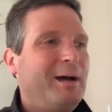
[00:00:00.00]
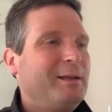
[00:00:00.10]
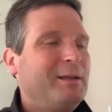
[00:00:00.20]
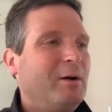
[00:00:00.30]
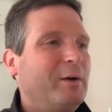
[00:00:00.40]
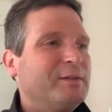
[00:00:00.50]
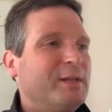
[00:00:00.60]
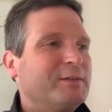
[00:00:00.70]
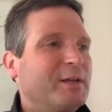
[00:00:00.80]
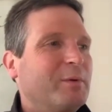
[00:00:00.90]
you know,
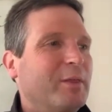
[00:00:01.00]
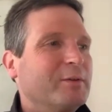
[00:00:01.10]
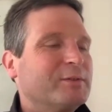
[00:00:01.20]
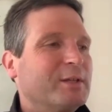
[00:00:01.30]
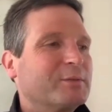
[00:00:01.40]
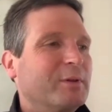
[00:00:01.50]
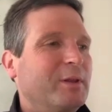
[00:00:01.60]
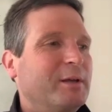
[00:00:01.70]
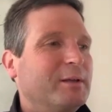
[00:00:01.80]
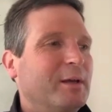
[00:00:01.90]
it's like one of those things where
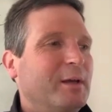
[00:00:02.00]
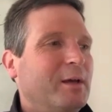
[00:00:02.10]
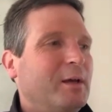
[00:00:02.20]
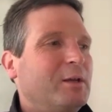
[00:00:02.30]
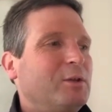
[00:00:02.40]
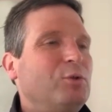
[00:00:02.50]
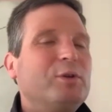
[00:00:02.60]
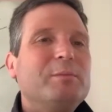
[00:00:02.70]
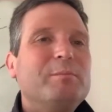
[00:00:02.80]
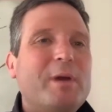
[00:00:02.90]
like you
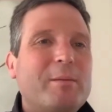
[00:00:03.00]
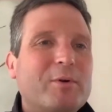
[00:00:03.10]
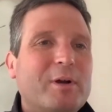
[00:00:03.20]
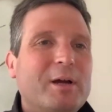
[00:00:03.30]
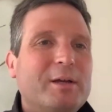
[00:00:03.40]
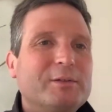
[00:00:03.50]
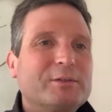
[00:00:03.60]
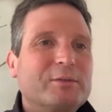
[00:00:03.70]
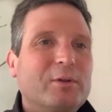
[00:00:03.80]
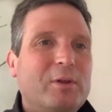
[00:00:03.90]
can
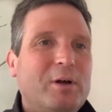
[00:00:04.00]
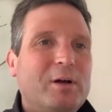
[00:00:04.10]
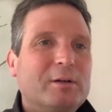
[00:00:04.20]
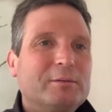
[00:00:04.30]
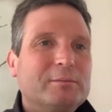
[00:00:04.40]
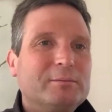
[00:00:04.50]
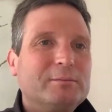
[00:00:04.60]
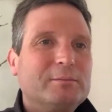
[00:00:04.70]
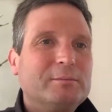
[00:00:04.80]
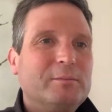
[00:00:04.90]
memorize the law
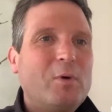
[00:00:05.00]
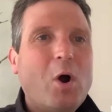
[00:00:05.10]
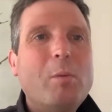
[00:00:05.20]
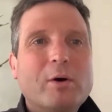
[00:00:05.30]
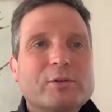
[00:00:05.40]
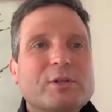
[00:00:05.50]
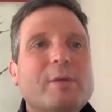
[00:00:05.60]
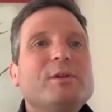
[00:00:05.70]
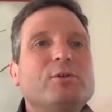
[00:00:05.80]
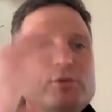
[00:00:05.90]
almost. I
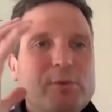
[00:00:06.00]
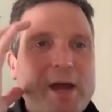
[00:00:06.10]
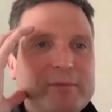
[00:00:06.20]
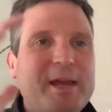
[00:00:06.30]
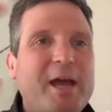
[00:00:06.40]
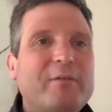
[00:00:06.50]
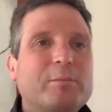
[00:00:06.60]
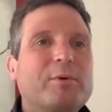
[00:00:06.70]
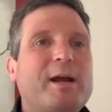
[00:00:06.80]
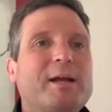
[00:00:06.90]
mean, you do have to have
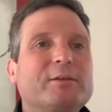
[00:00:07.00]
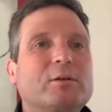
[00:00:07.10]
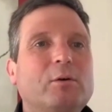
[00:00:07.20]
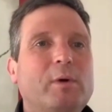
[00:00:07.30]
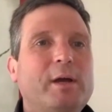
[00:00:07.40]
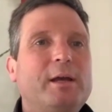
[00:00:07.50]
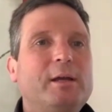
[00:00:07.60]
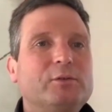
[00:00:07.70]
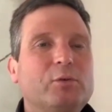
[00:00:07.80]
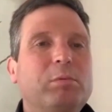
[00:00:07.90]
a practical
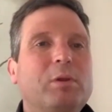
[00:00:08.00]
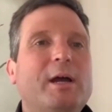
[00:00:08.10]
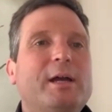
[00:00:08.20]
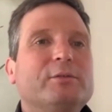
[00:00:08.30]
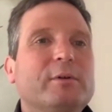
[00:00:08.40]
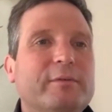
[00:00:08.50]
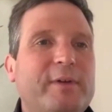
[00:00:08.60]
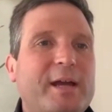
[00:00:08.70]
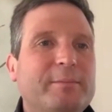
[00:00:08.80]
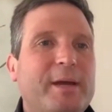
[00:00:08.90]
way to apply it to a
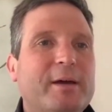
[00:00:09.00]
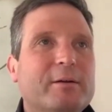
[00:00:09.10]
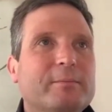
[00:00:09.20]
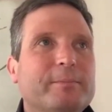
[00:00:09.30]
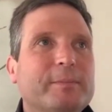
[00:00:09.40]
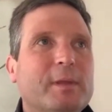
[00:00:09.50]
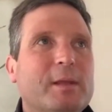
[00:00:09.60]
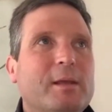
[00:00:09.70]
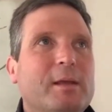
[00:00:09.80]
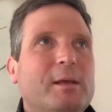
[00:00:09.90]
fact pattern,
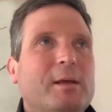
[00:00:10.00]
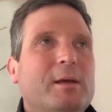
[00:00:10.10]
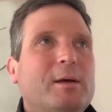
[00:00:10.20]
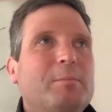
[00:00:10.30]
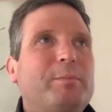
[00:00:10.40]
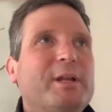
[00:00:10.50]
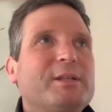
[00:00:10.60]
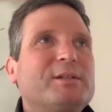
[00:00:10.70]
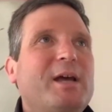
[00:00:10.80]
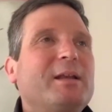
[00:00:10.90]
but
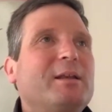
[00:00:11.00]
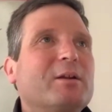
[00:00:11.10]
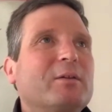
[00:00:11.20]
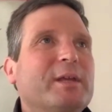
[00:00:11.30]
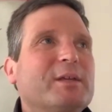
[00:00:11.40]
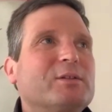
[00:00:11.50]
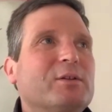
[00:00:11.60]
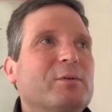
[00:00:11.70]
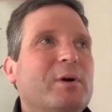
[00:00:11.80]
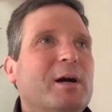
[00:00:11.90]
it's not nearly as
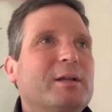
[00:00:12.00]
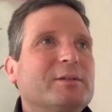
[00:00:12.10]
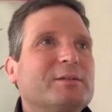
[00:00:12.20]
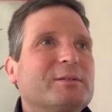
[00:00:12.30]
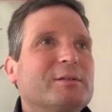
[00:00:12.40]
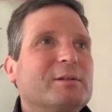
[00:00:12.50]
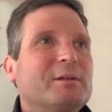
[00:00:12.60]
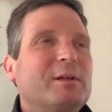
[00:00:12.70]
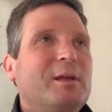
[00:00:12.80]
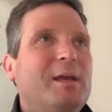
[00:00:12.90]
nuanced
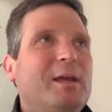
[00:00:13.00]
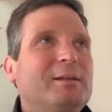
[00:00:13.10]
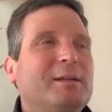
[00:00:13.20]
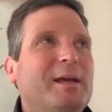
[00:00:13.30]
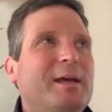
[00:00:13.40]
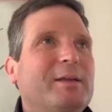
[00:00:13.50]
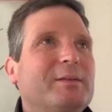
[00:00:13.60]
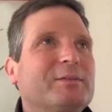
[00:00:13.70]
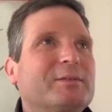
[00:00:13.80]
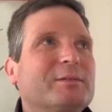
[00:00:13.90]
and
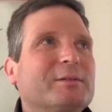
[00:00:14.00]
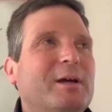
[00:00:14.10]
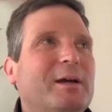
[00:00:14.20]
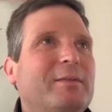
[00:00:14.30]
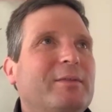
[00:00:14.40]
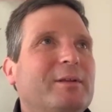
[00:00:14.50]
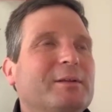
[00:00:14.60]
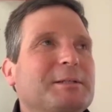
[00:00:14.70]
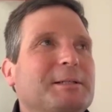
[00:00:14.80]
as I think.